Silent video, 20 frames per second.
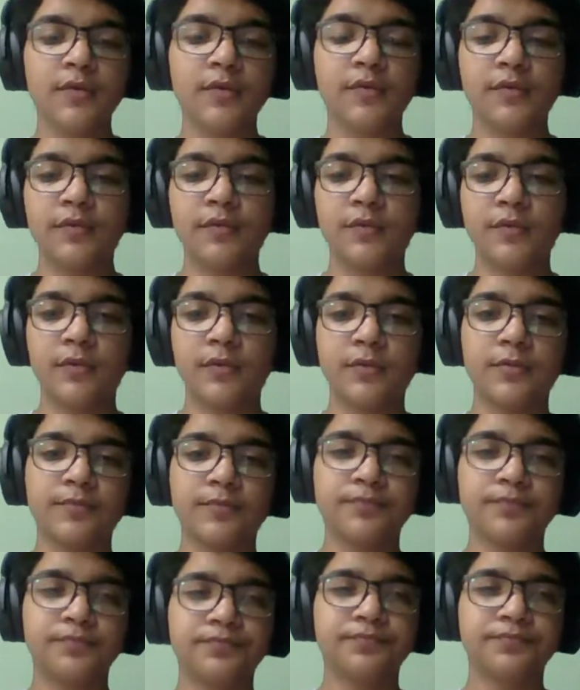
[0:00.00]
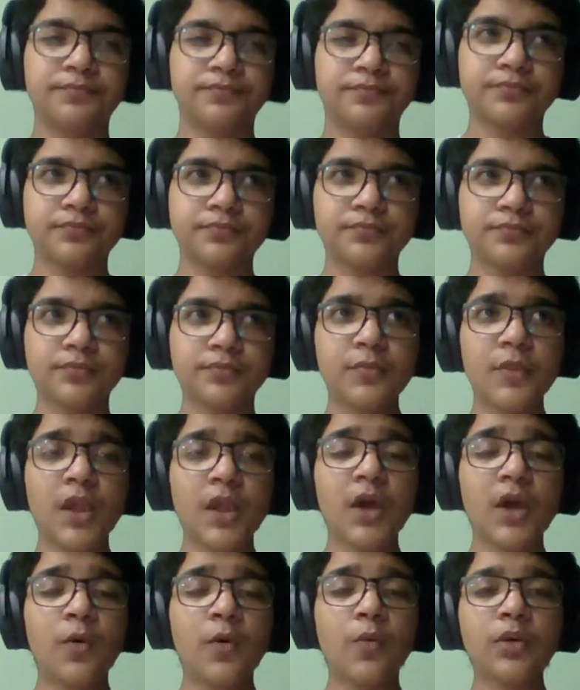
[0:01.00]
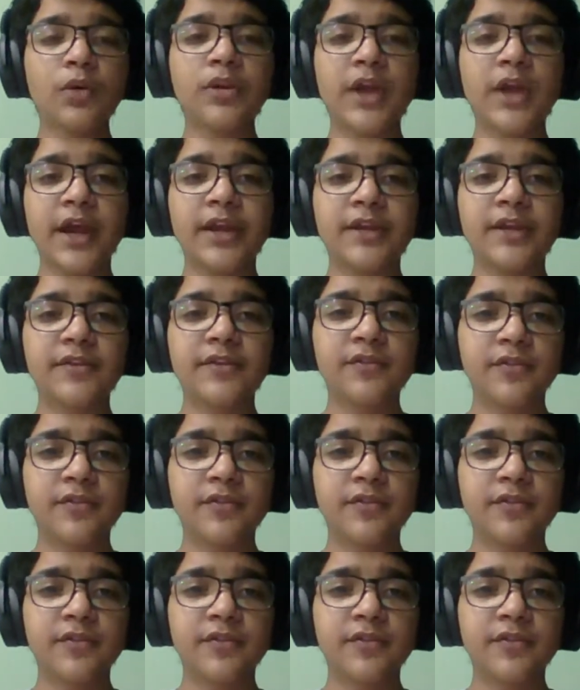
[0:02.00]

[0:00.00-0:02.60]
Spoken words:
So what guidance